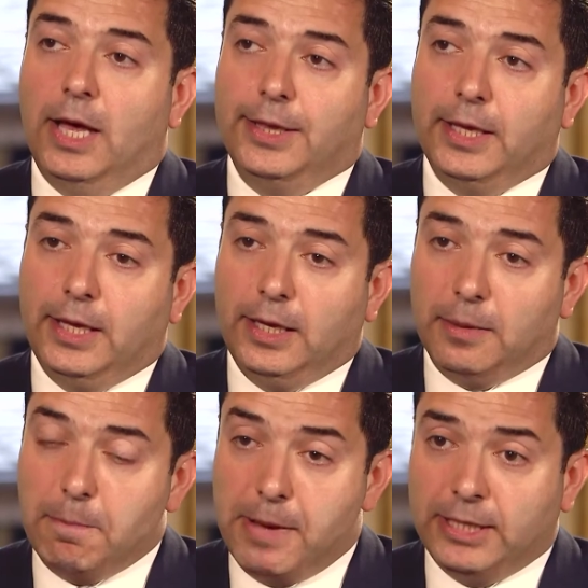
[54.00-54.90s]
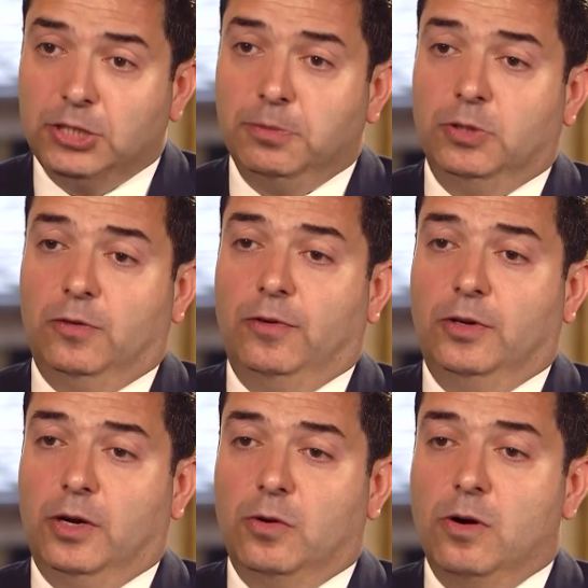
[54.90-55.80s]
The management of
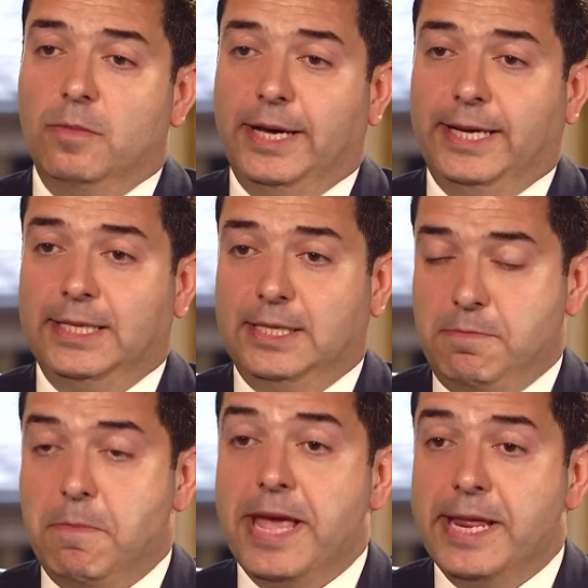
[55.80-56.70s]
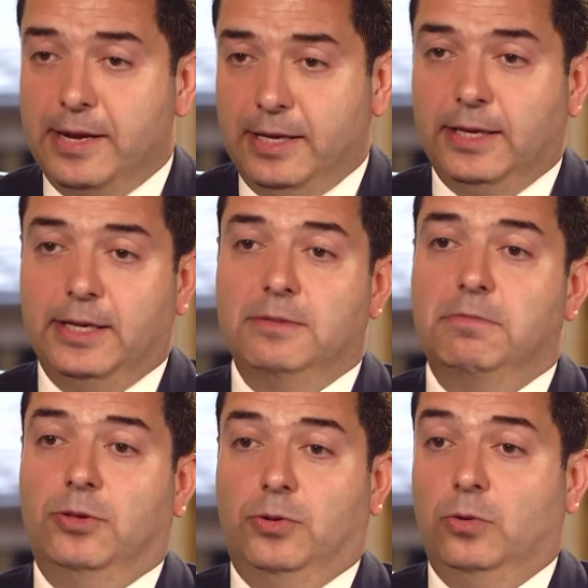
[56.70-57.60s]
glaucoma is mainly is
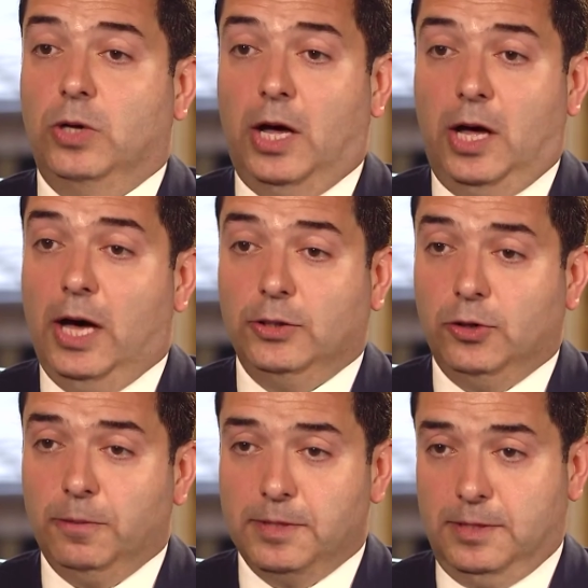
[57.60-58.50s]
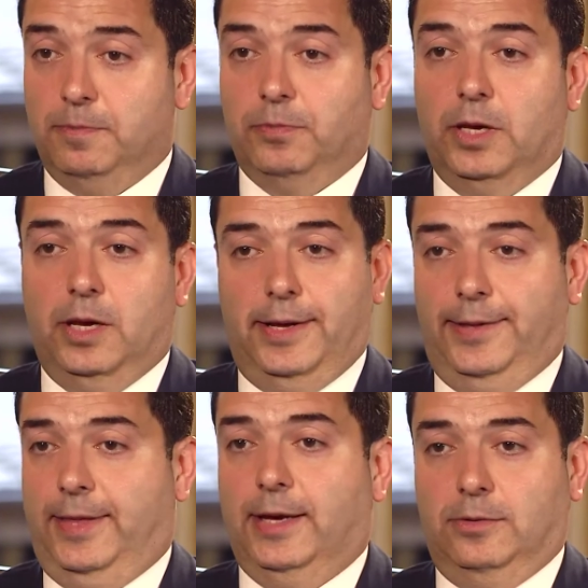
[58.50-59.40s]
through uh, eye drops, uh,
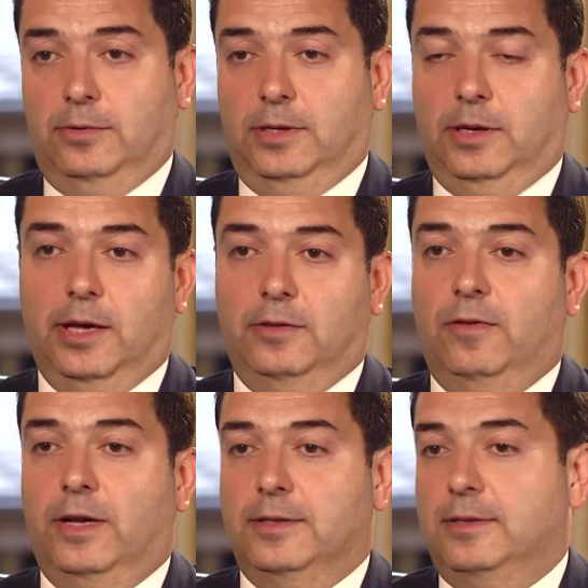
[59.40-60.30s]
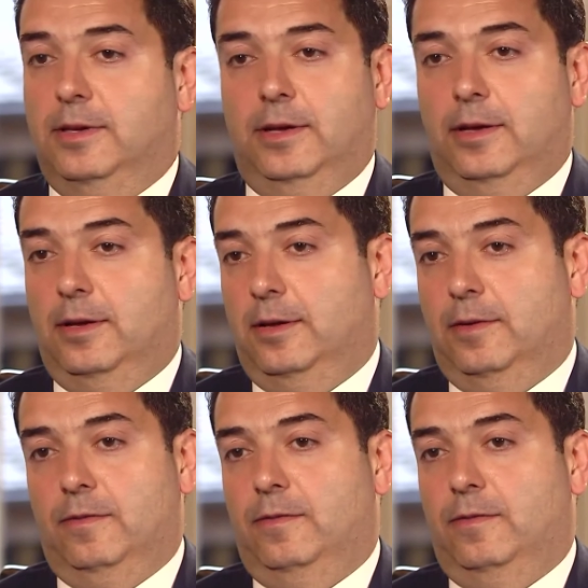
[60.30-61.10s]
thanks to the advanced uh,